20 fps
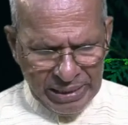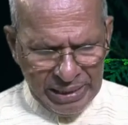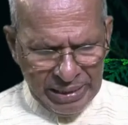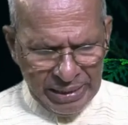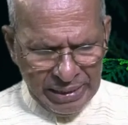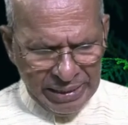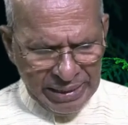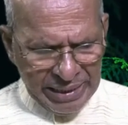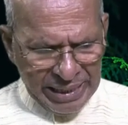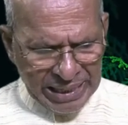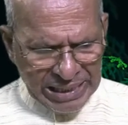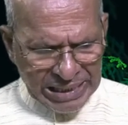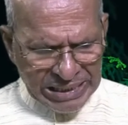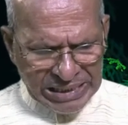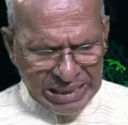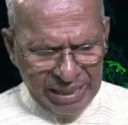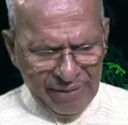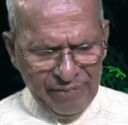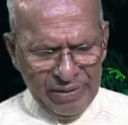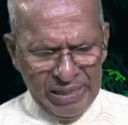
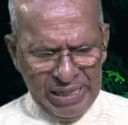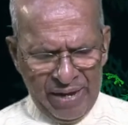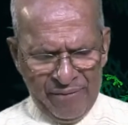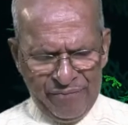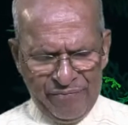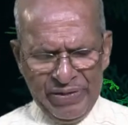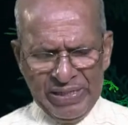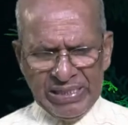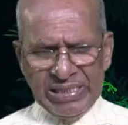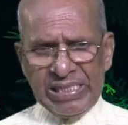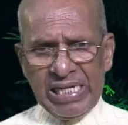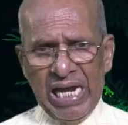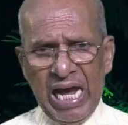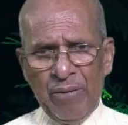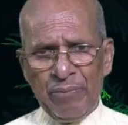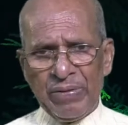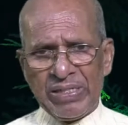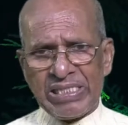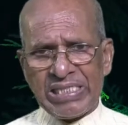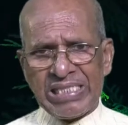negatively affect
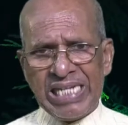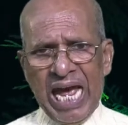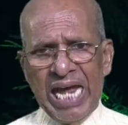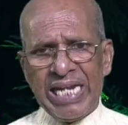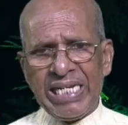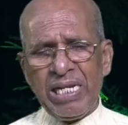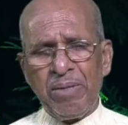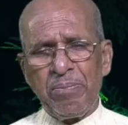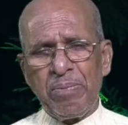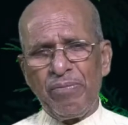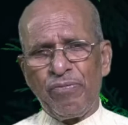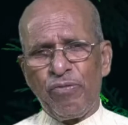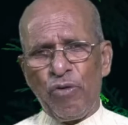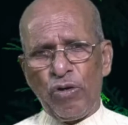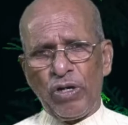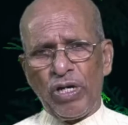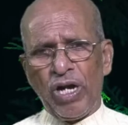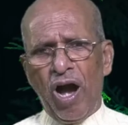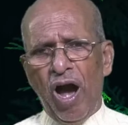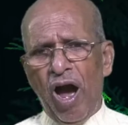our standing
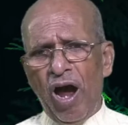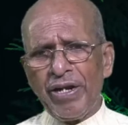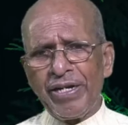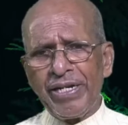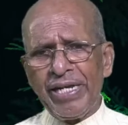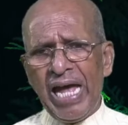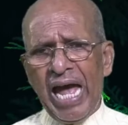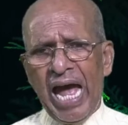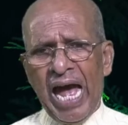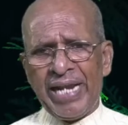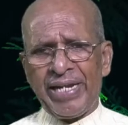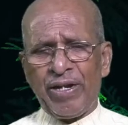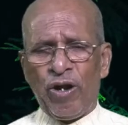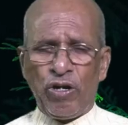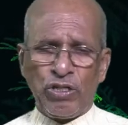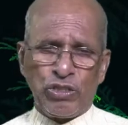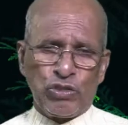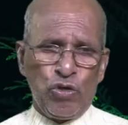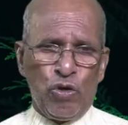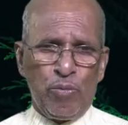before God and
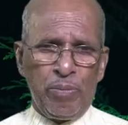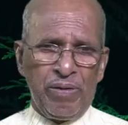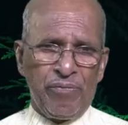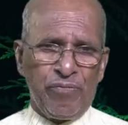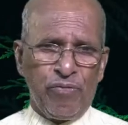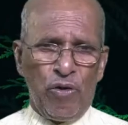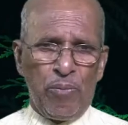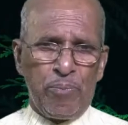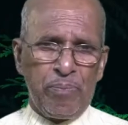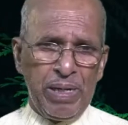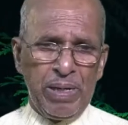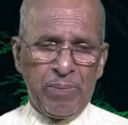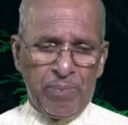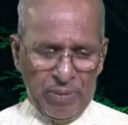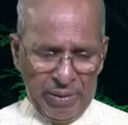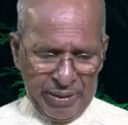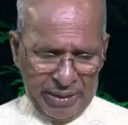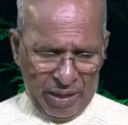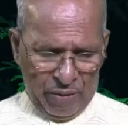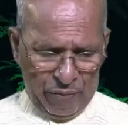also before
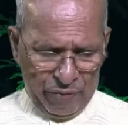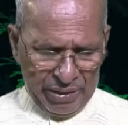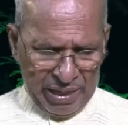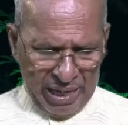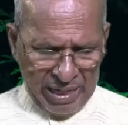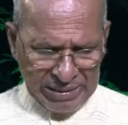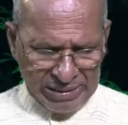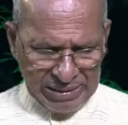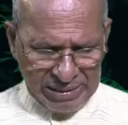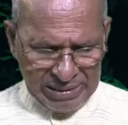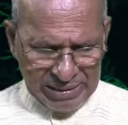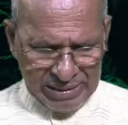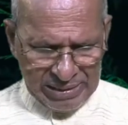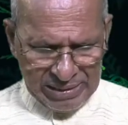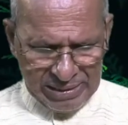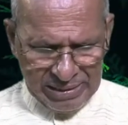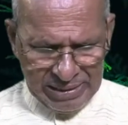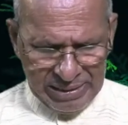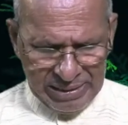people around us.